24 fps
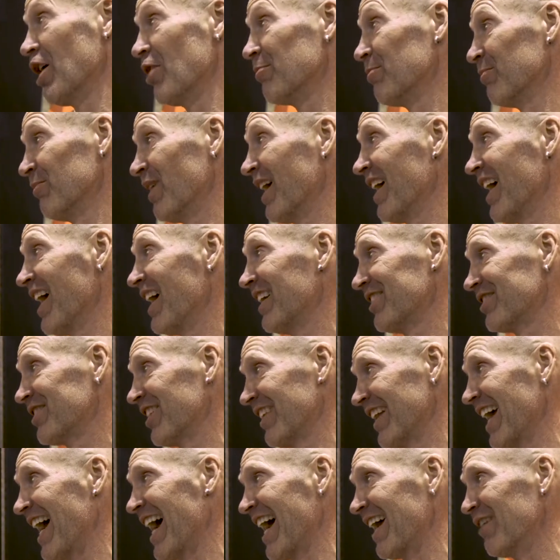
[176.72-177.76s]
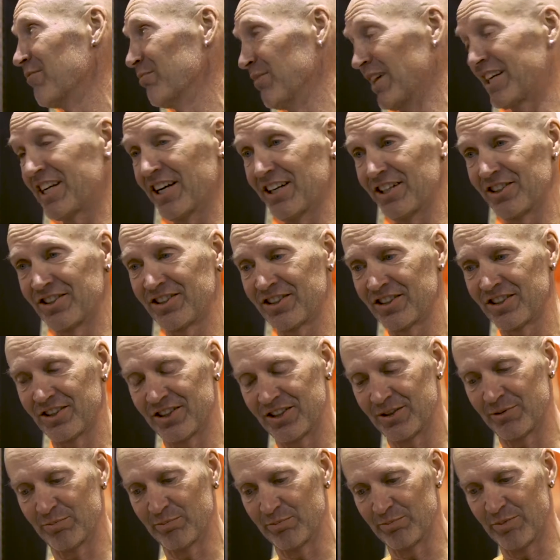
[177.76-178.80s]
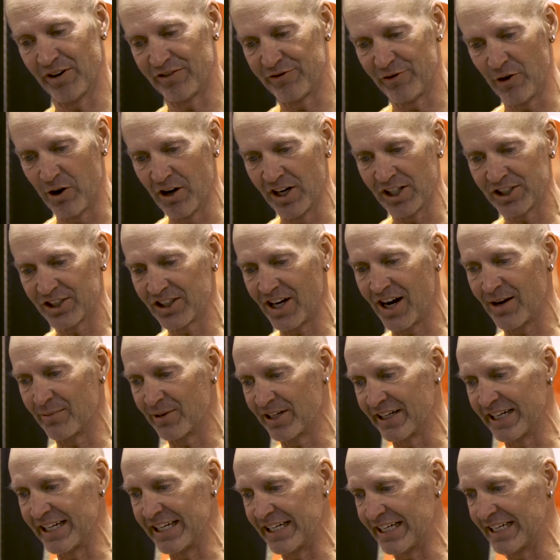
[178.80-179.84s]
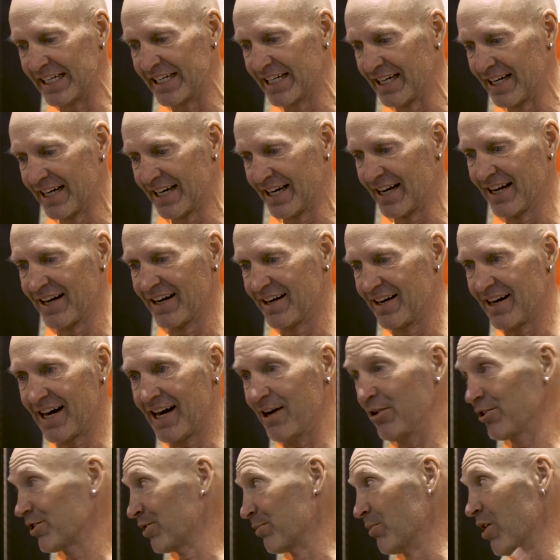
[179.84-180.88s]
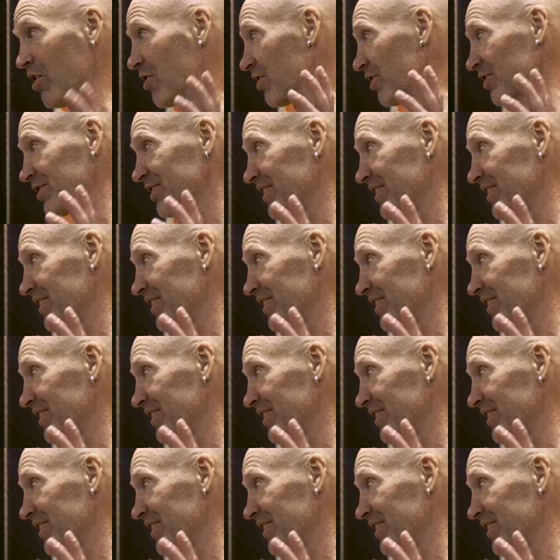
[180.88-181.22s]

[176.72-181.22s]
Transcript: opened my eyes to that oh, because before Chamonix, I was a mogul